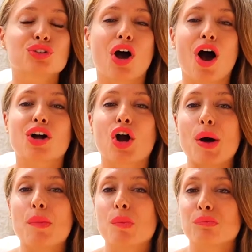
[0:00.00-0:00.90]
talk
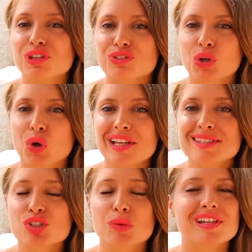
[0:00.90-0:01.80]
about musical
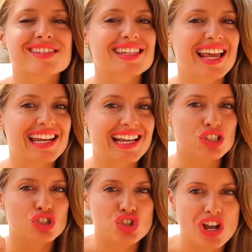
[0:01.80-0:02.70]
instruments in a
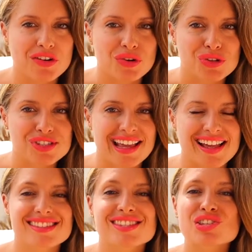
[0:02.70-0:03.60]
general
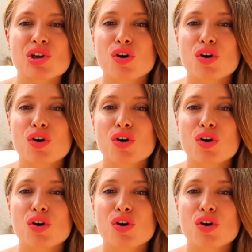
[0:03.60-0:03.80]
sense.